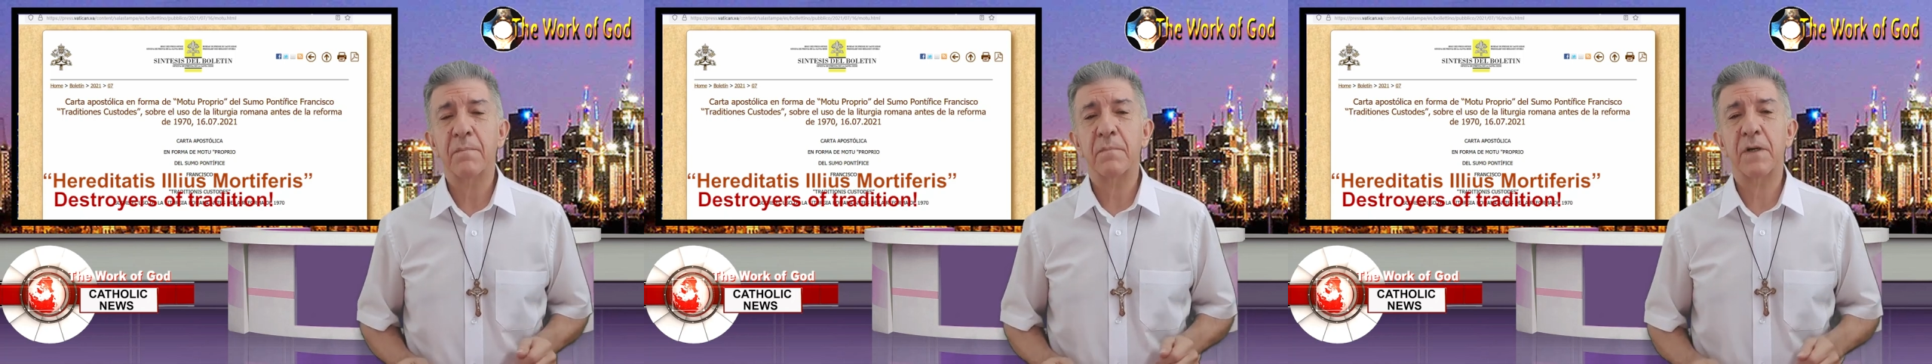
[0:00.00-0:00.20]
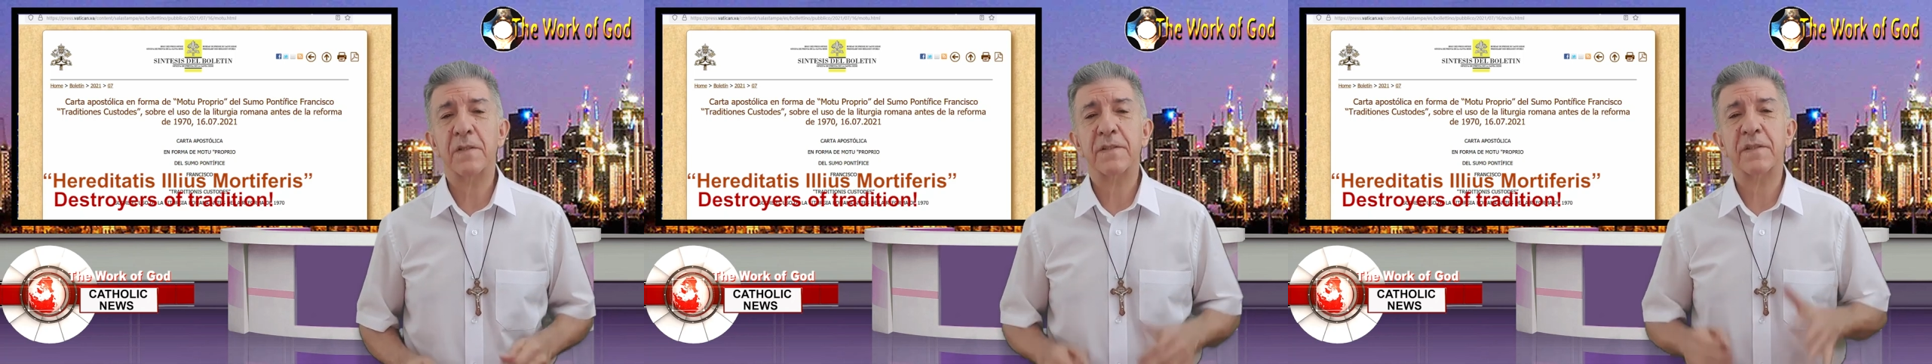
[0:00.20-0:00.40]

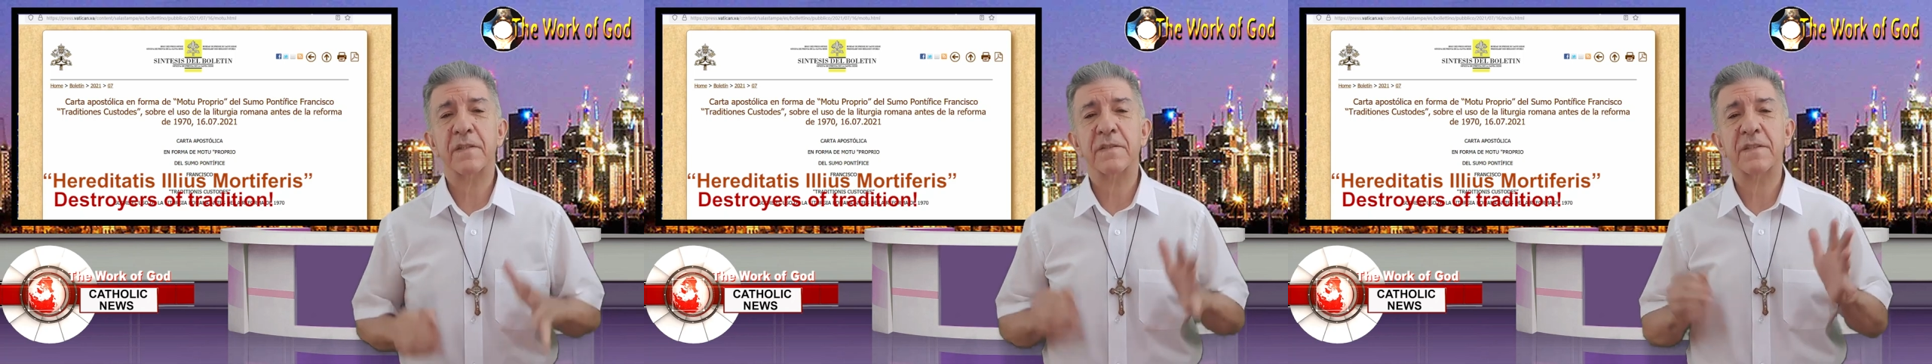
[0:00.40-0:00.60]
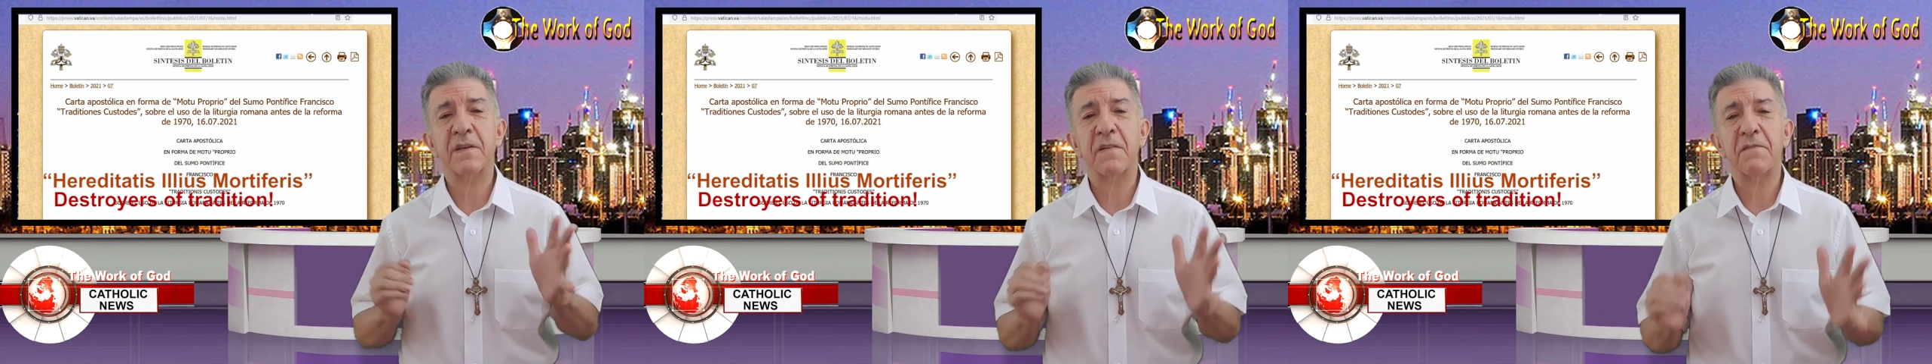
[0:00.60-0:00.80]

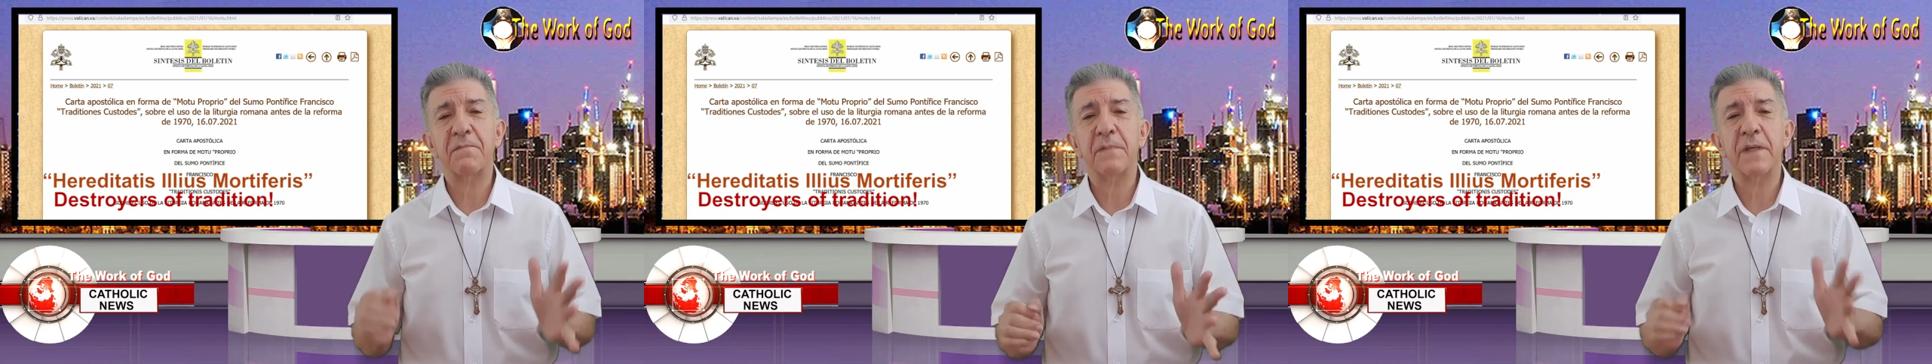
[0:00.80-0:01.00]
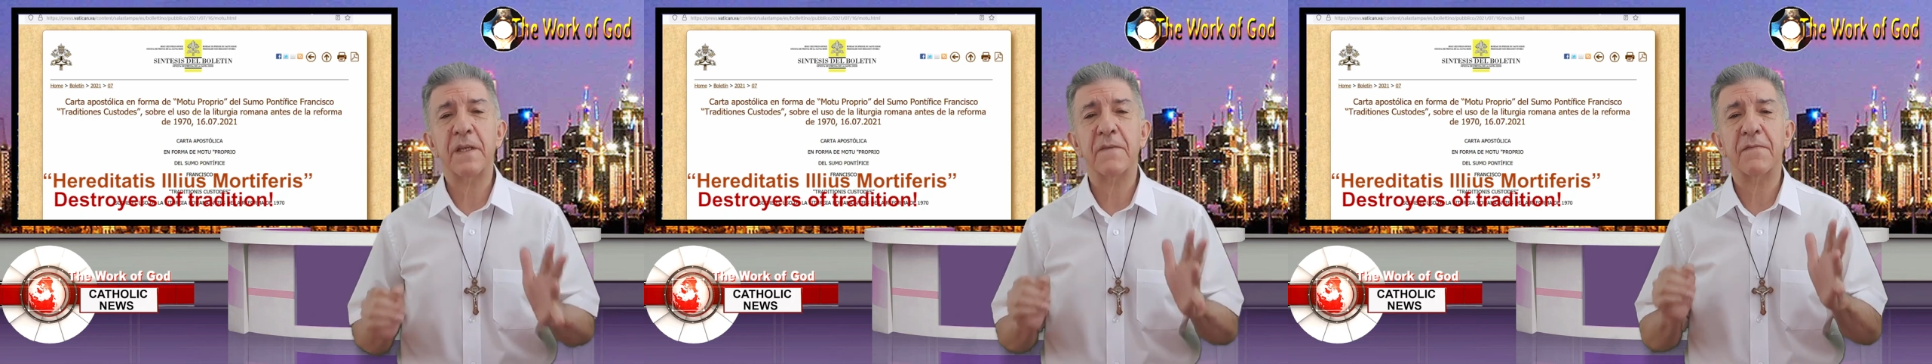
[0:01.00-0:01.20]
must
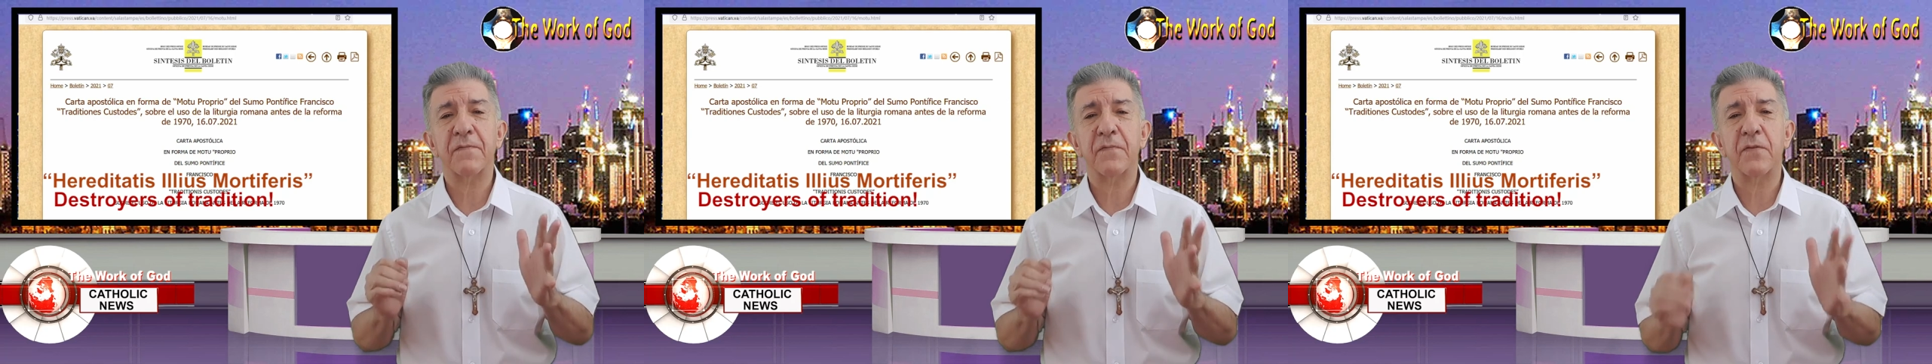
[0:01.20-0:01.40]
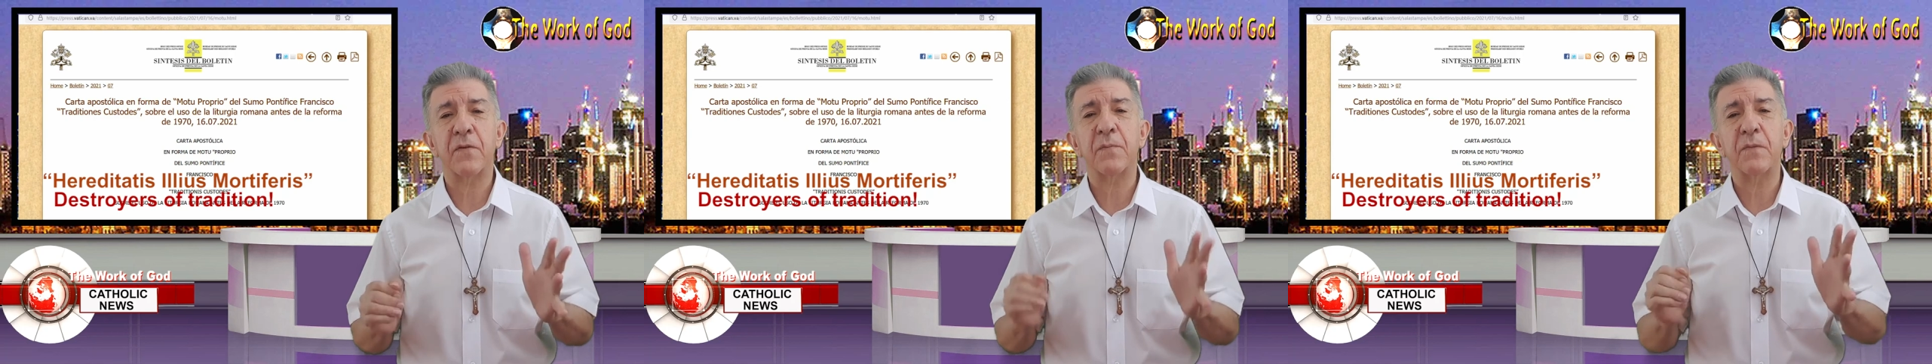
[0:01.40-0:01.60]
submit a
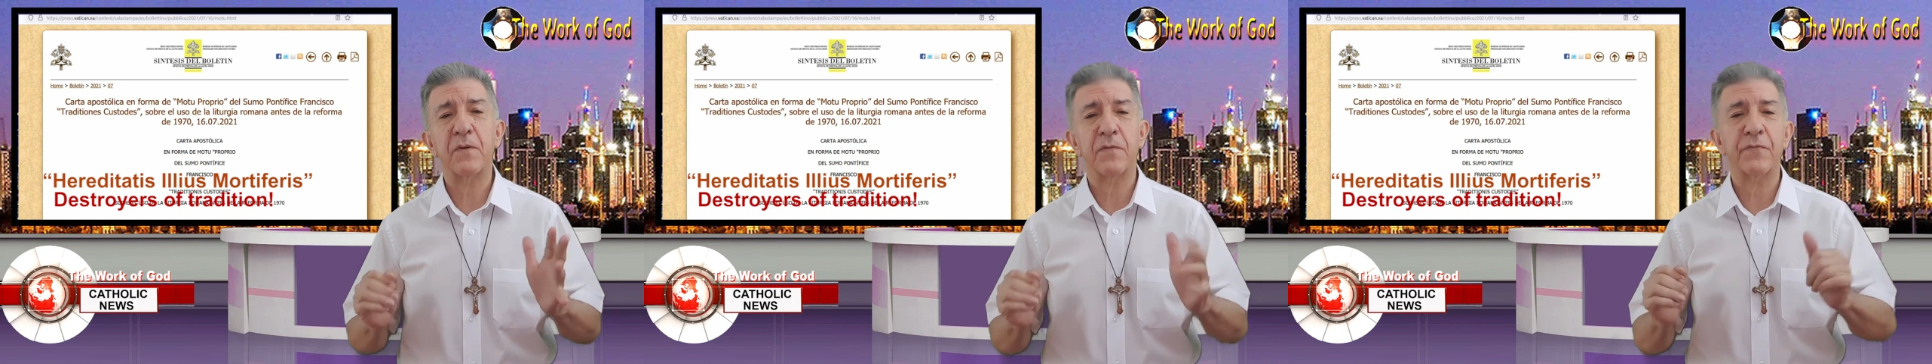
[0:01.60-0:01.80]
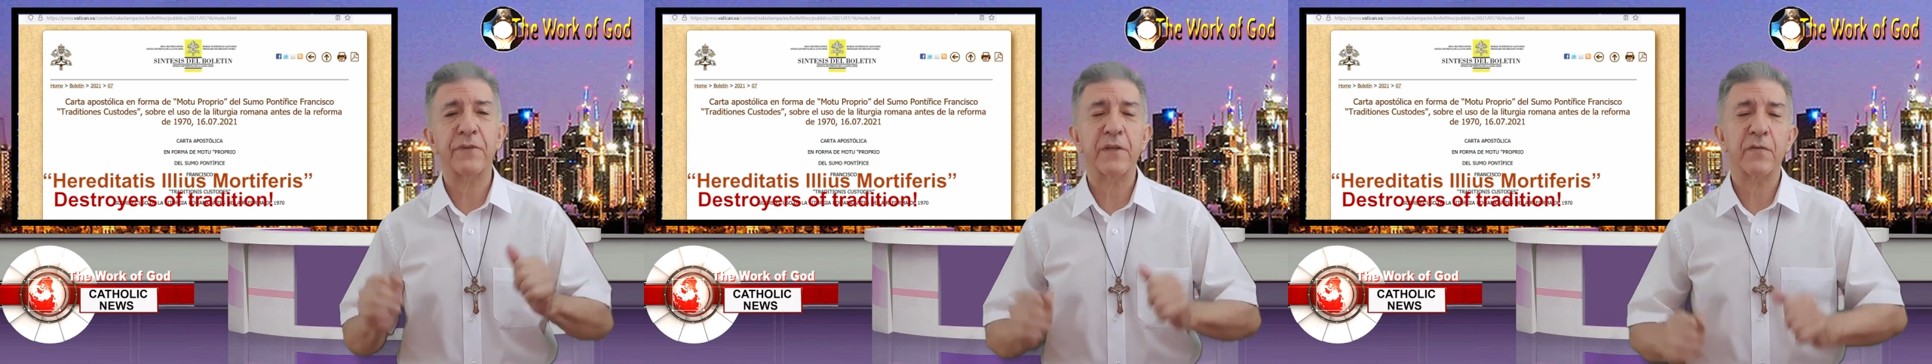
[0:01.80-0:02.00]

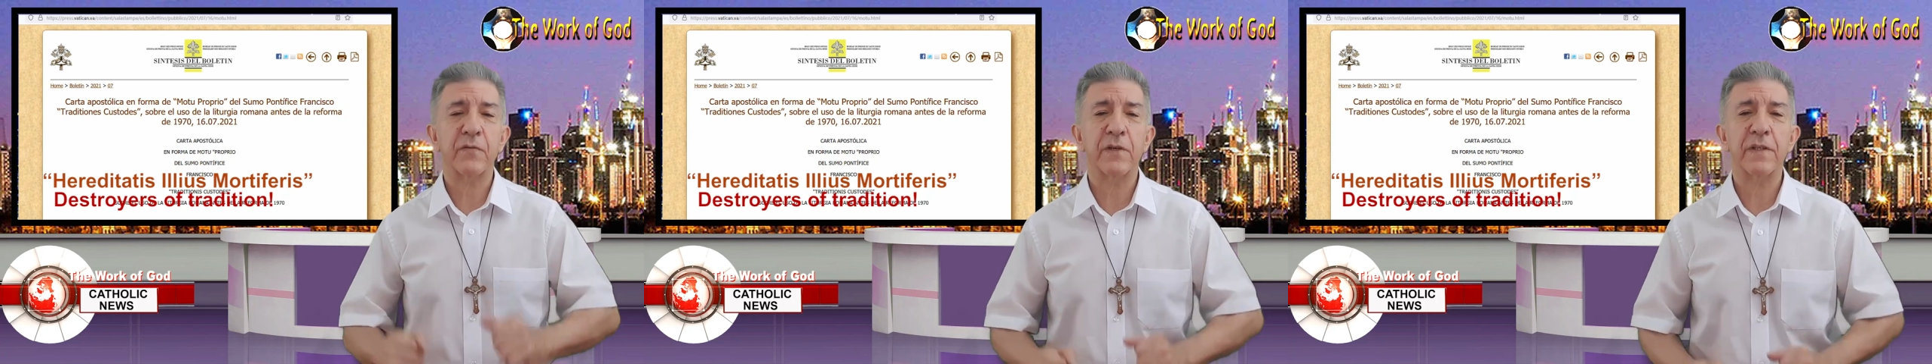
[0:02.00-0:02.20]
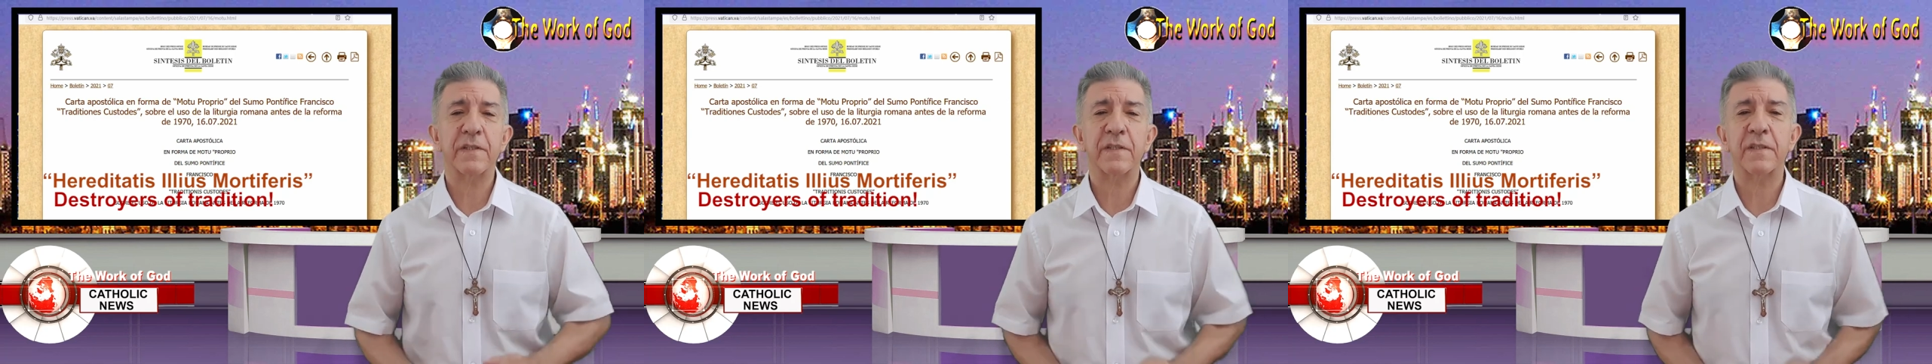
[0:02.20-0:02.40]
formal
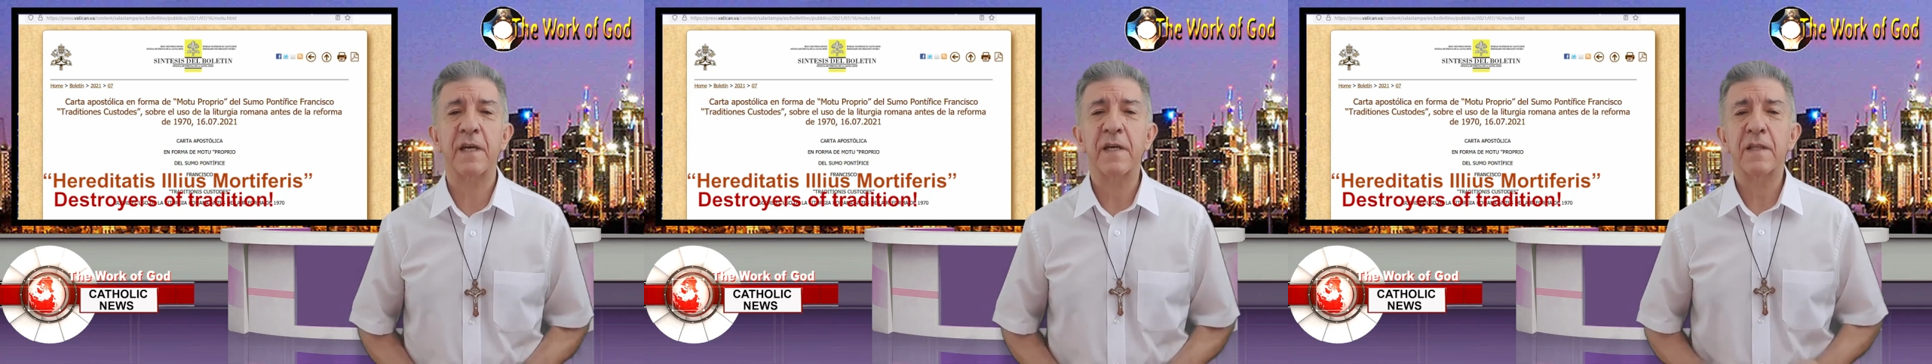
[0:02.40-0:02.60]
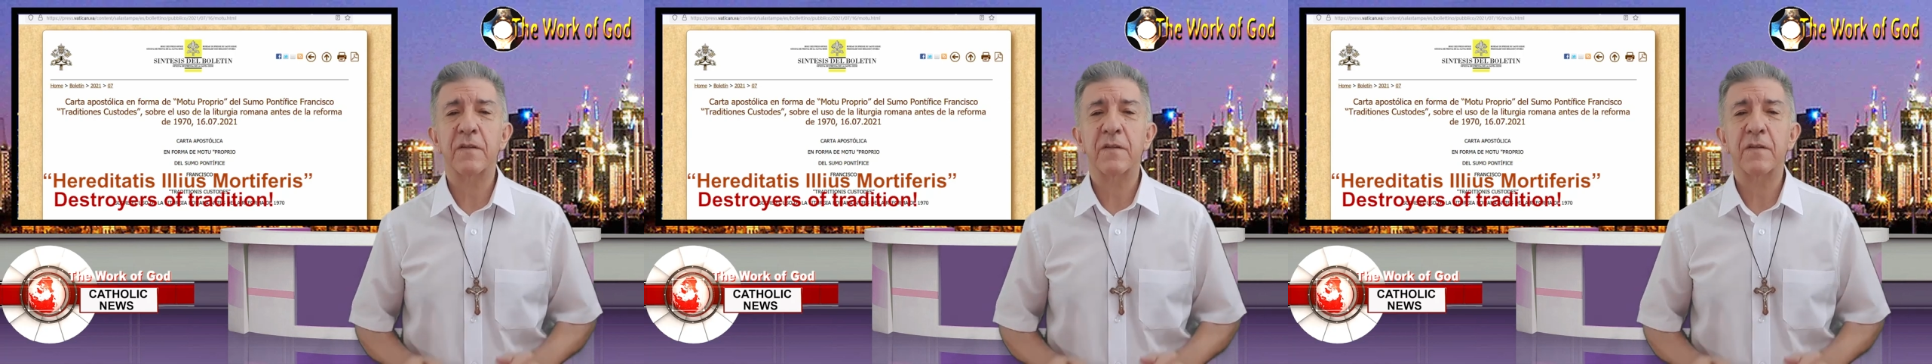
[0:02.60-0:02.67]
request